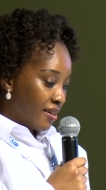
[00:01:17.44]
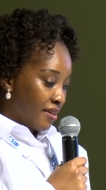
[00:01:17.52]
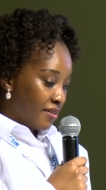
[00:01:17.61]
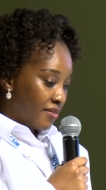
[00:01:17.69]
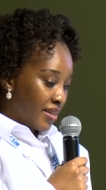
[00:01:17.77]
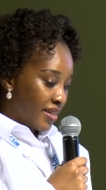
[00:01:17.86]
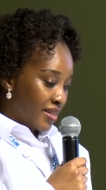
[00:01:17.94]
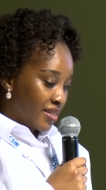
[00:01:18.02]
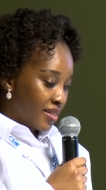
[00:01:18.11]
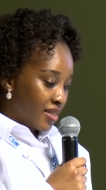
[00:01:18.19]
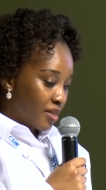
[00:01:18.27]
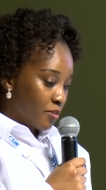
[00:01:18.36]
radar
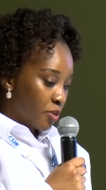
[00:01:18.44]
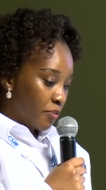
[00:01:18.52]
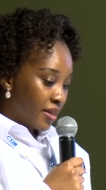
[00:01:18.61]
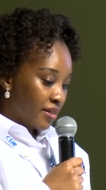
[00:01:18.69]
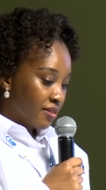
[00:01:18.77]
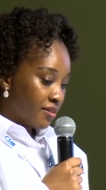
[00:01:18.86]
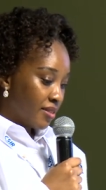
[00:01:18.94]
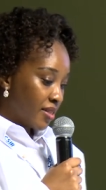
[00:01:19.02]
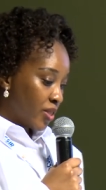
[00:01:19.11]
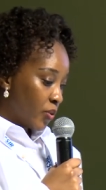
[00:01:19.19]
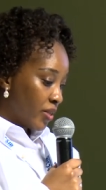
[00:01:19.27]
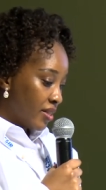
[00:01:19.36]
systems panel
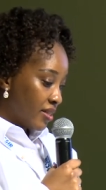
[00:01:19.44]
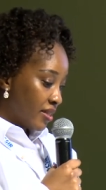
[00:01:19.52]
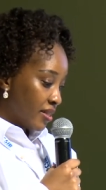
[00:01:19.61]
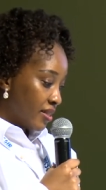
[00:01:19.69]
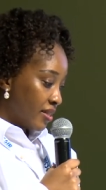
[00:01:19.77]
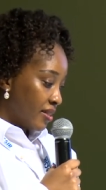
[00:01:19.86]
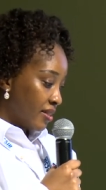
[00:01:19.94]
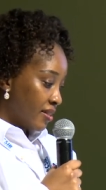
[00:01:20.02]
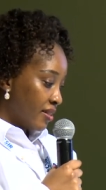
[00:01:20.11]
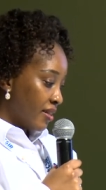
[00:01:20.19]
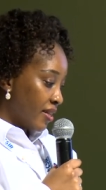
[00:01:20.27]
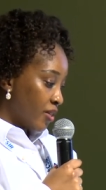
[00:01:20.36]
since 2016.
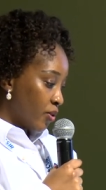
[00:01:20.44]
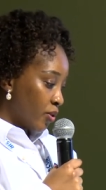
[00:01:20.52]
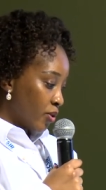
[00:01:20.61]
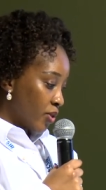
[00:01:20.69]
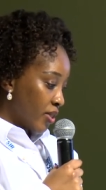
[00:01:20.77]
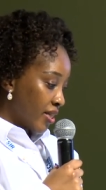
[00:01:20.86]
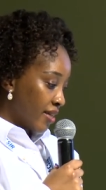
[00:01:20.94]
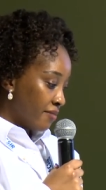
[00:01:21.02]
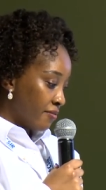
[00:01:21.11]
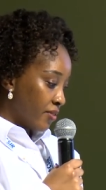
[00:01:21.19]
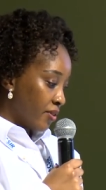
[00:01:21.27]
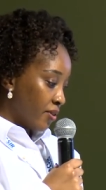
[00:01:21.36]
He has also
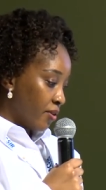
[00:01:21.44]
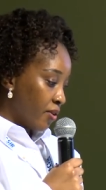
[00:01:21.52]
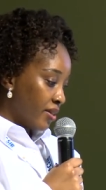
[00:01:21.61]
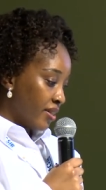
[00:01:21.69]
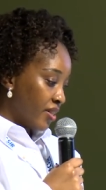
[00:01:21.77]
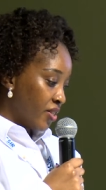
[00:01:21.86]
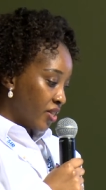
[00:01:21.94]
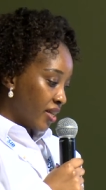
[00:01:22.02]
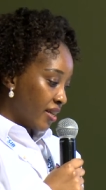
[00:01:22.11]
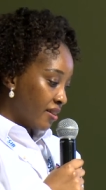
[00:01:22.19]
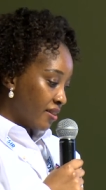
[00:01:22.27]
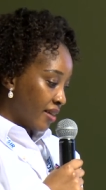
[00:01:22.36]
served on and
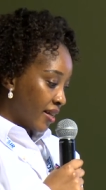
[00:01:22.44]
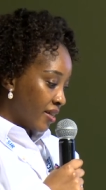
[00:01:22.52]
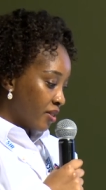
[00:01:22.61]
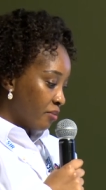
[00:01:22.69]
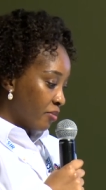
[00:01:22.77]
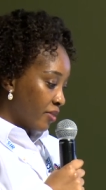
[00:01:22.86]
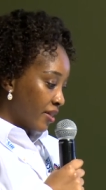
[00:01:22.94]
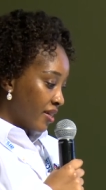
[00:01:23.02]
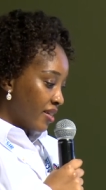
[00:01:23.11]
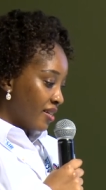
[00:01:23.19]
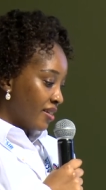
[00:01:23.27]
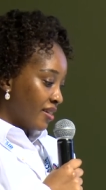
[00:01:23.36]
chaired the IEEE